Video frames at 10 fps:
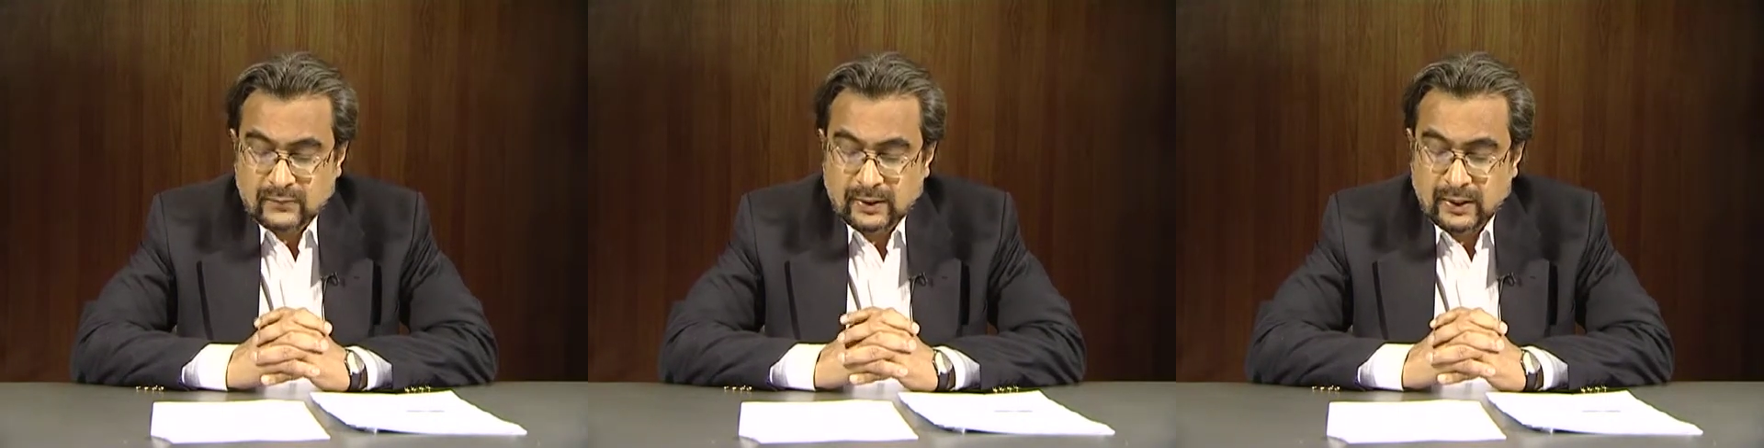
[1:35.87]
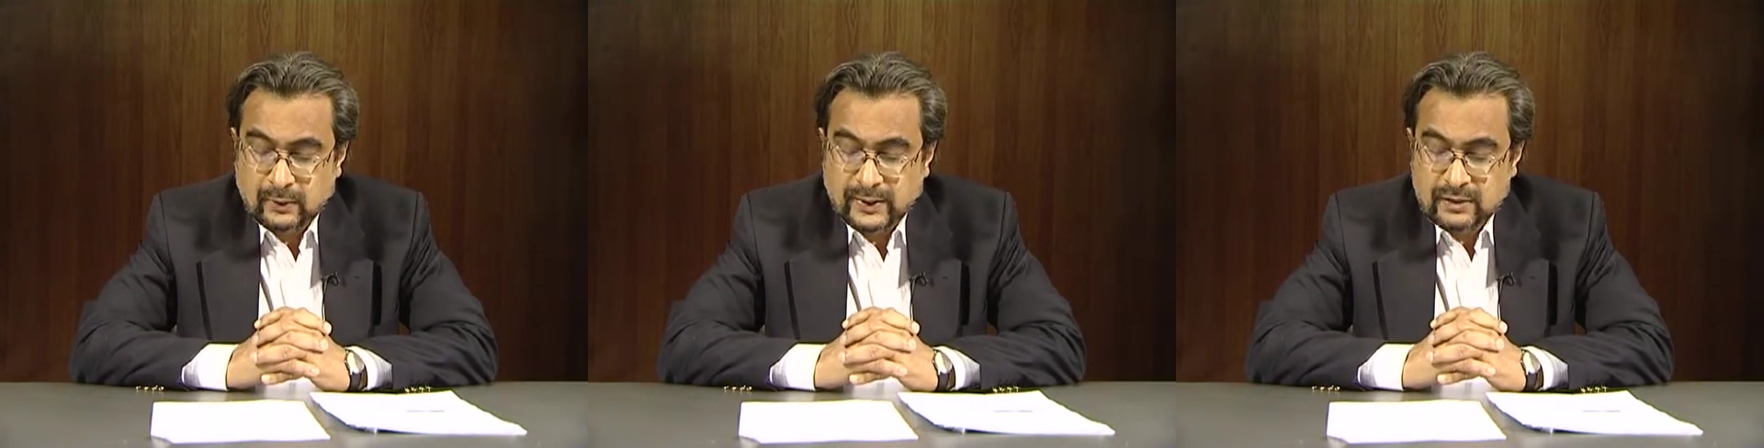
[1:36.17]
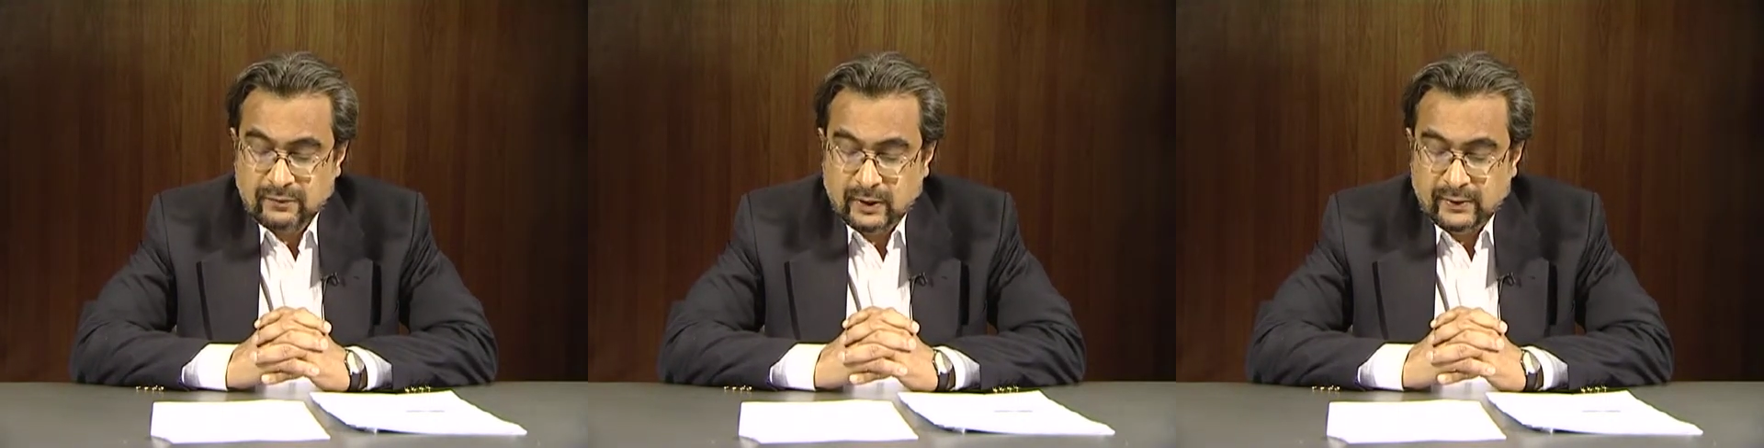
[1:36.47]
Now,
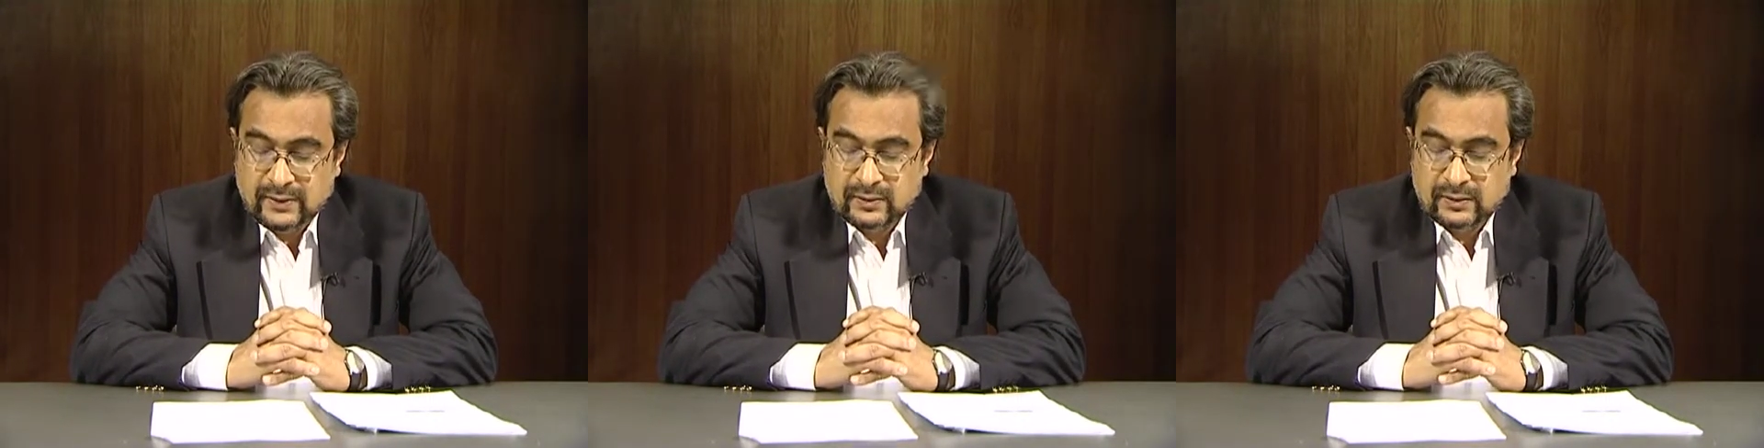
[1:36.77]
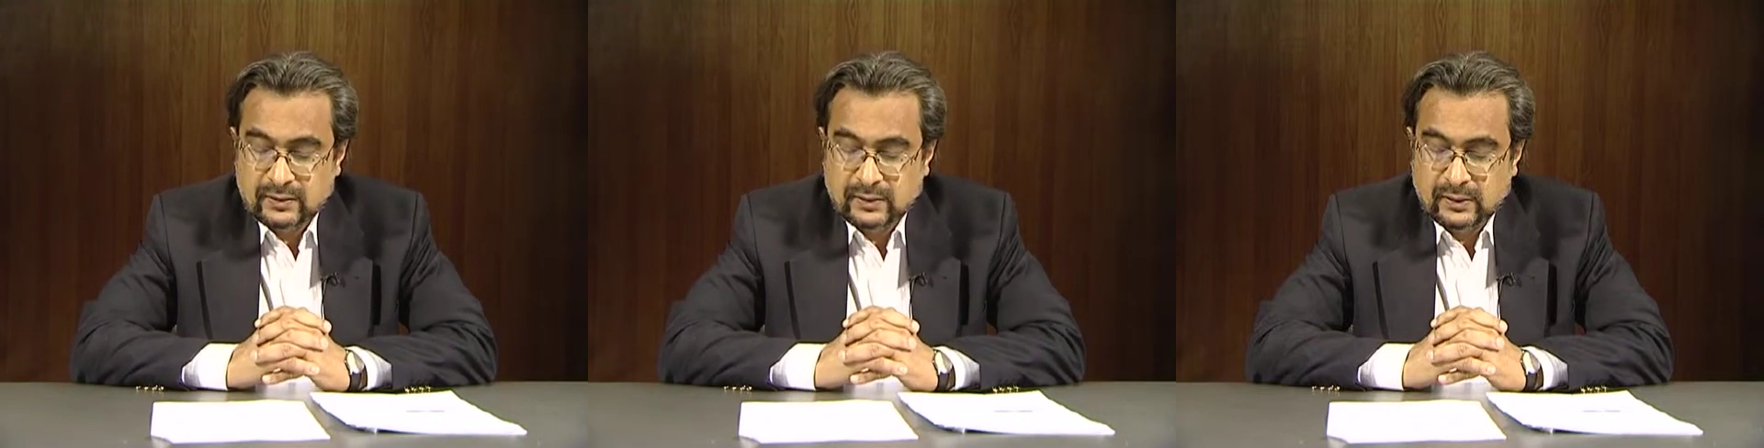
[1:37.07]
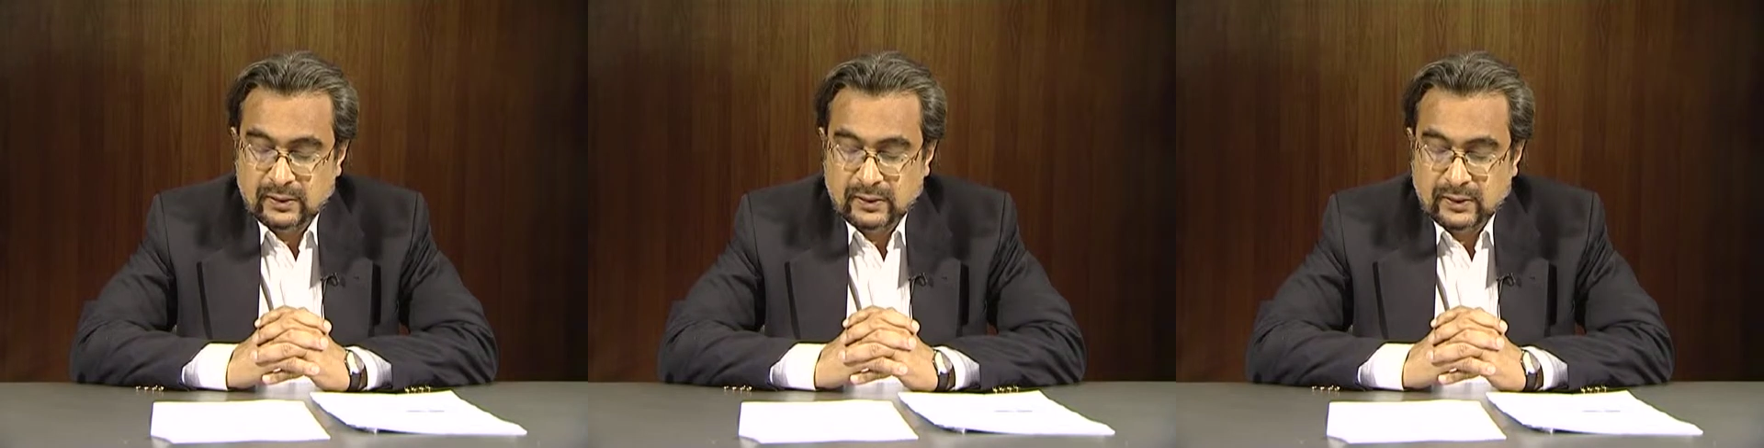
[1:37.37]
as far as this
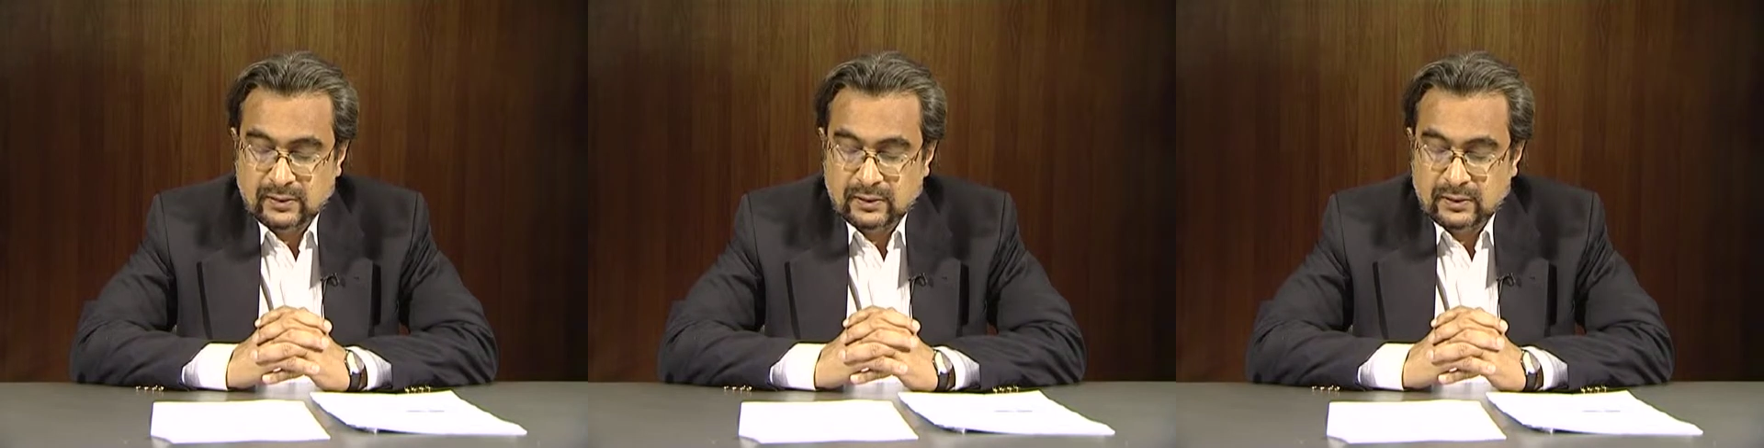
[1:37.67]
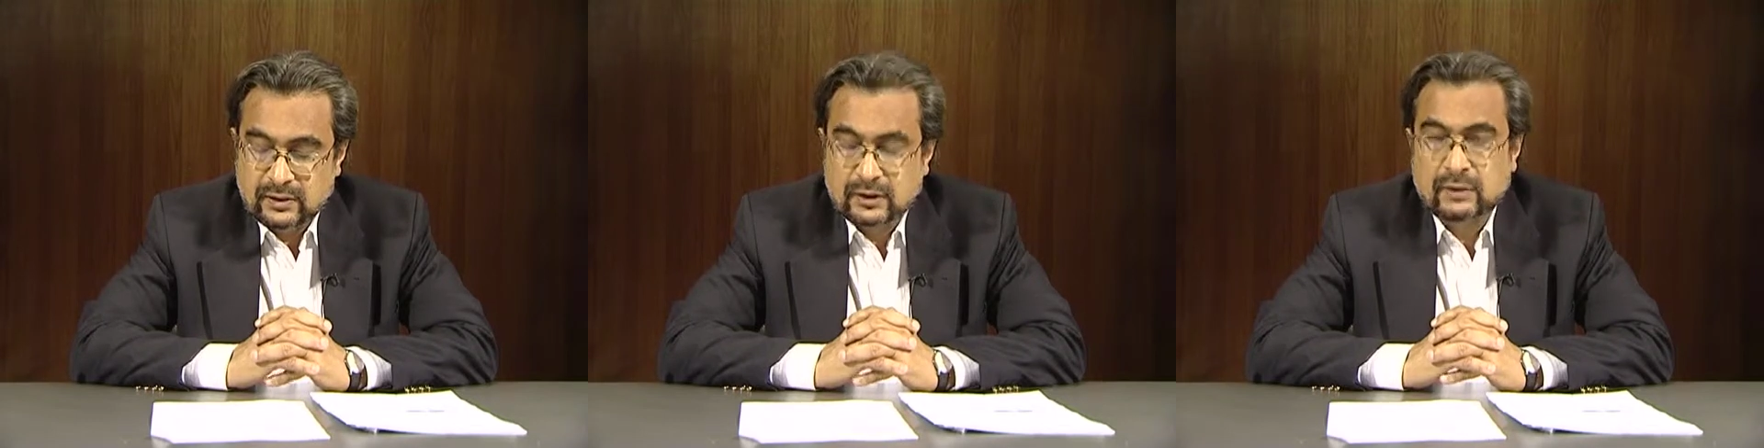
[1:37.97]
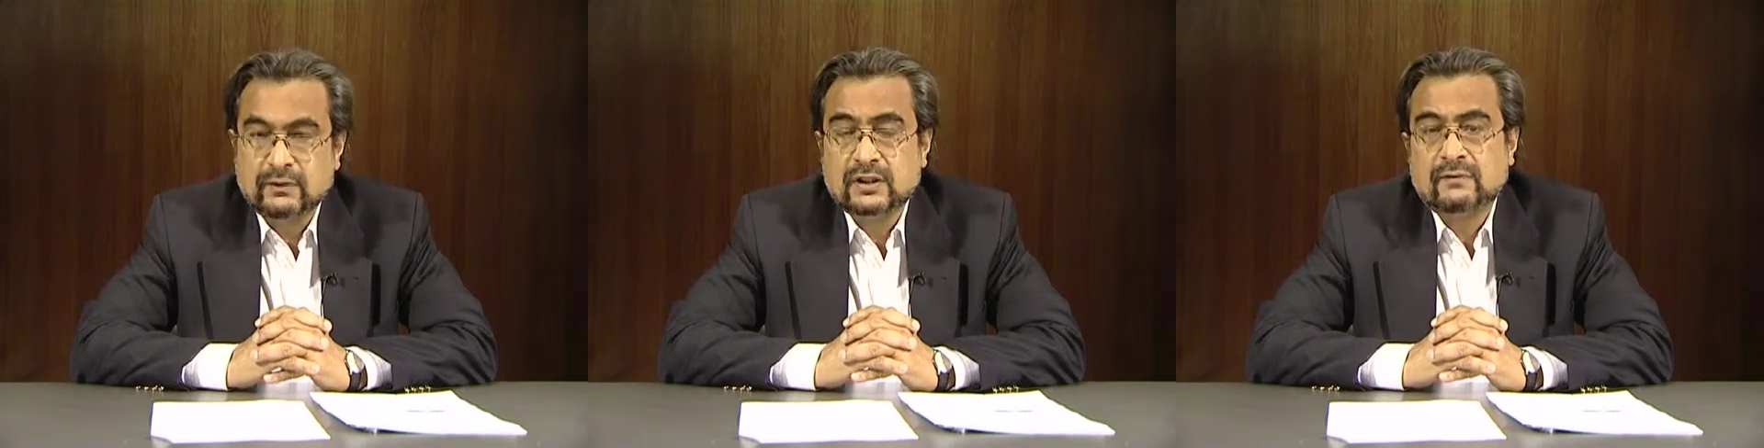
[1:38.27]
text is
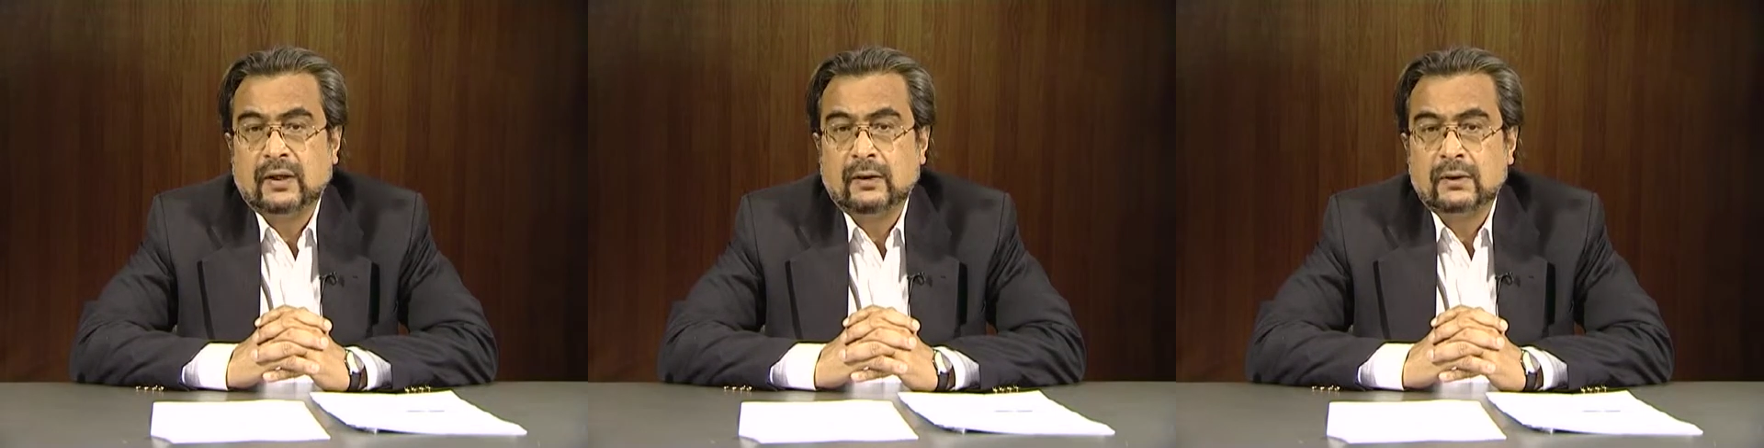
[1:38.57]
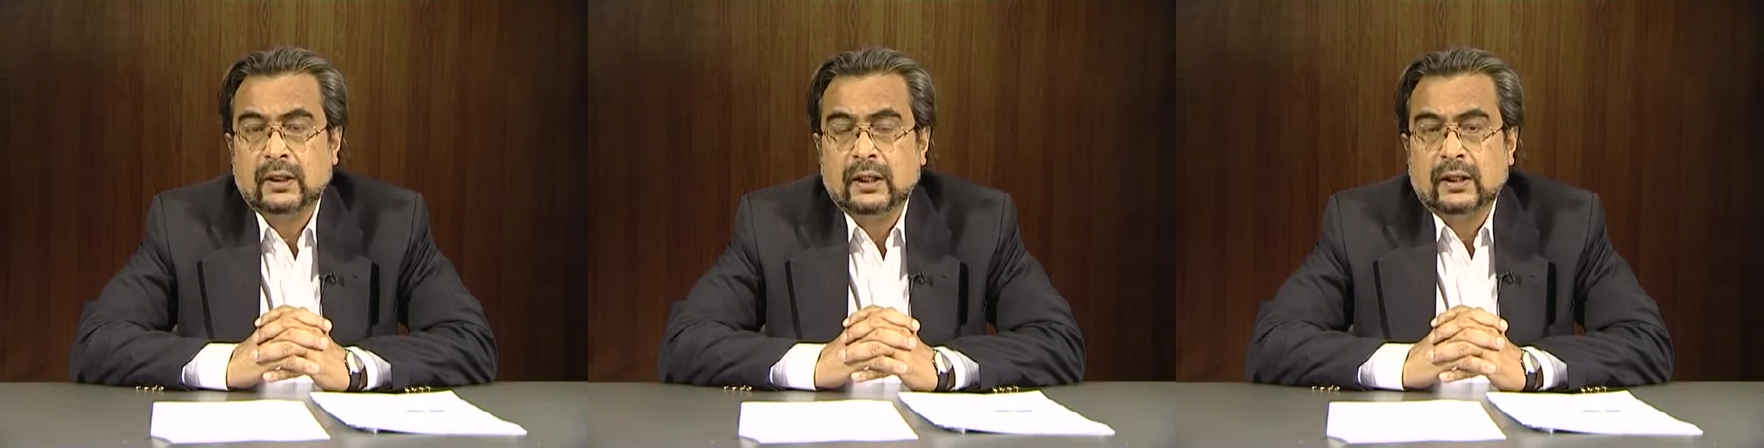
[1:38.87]
concerned, which is found